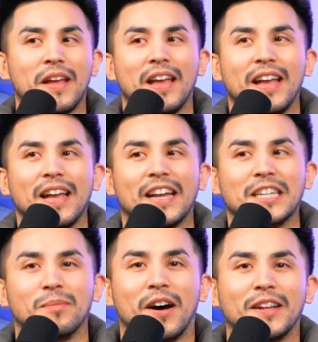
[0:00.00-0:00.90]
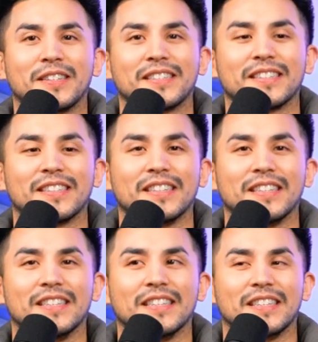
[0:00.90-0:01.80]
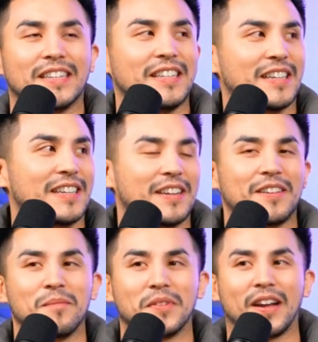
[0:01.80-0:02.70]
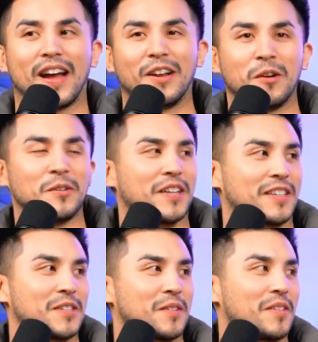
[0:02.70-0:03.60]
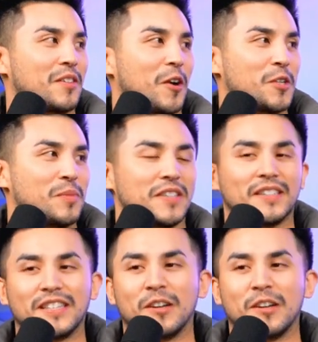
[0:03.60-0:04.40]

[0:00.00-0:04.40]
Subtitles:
And his boss is this Indian guy who owns like this large business.